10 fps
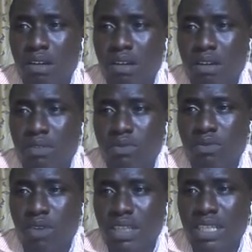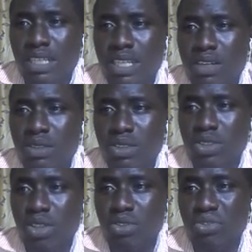for the illustration
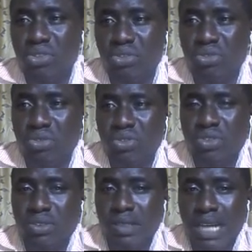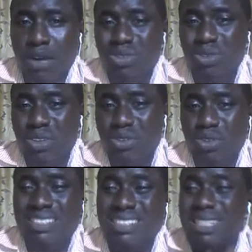2, I want to do
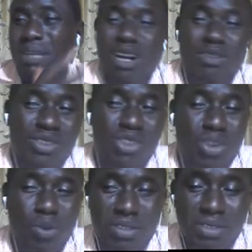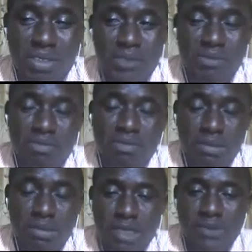illustration 2. It's the same replica of illustration 1.
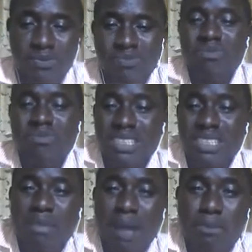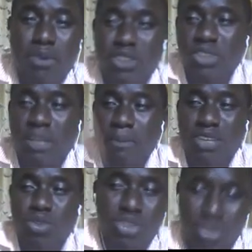The same approach, just a past
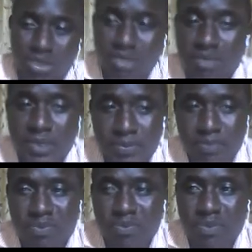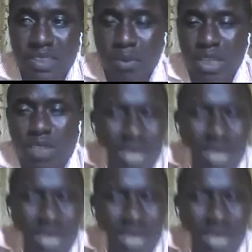questions. But the one